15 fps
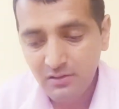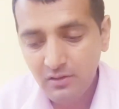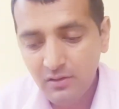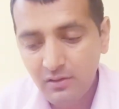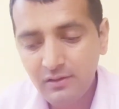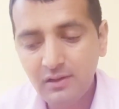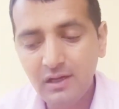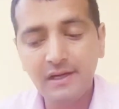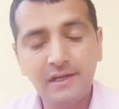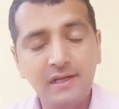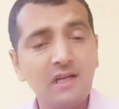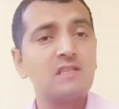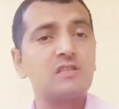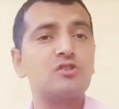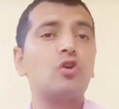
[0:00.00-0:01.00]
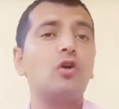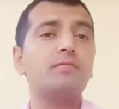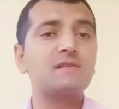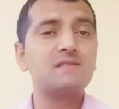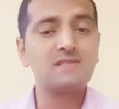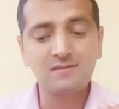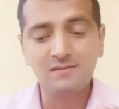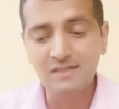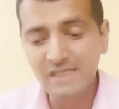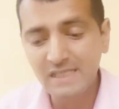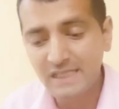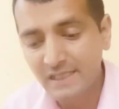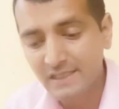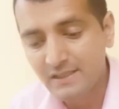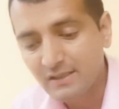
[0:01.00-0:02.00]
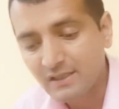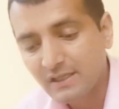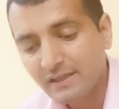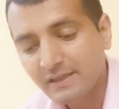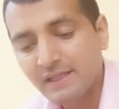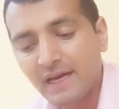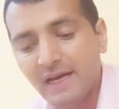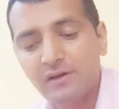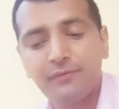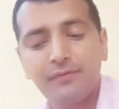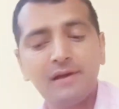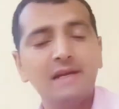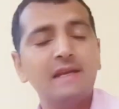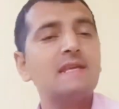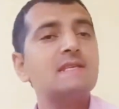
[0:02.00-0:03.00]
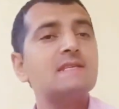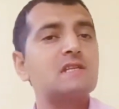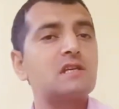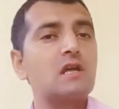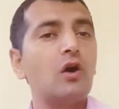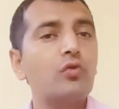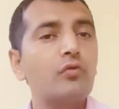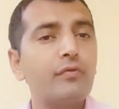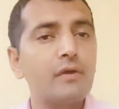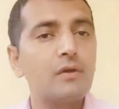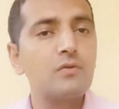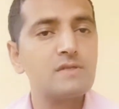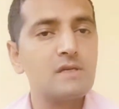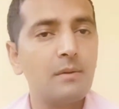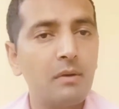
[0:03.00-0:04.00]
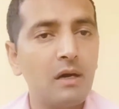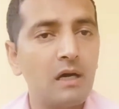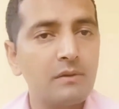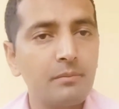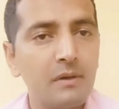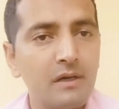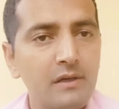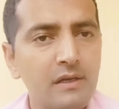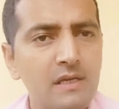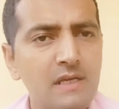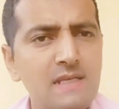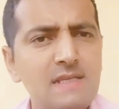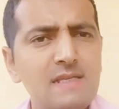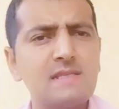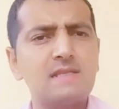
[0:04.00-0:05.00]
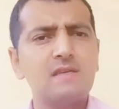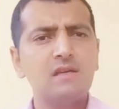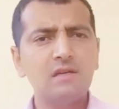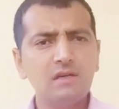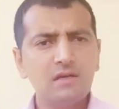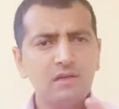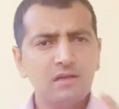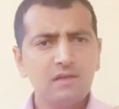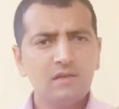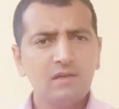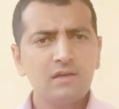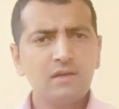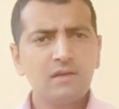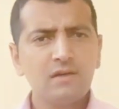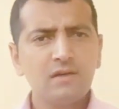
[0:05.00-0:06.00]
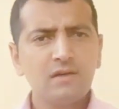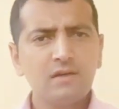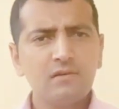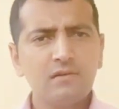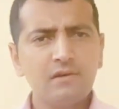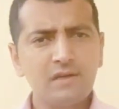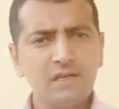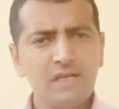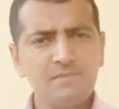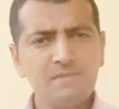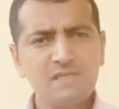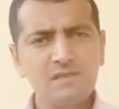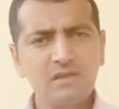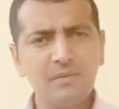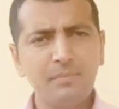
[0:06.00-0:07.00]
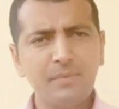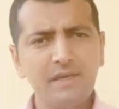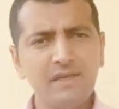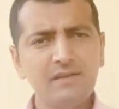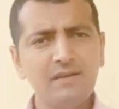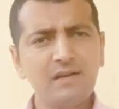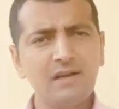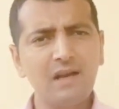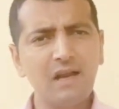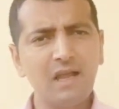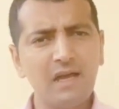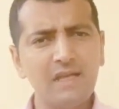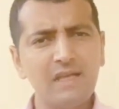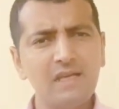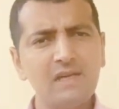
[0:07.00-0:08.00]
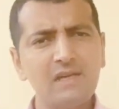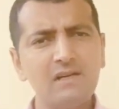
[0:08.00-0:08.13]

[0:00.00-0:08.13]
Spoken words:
the dust of street that filled his town Firozabad. But his dreams appear like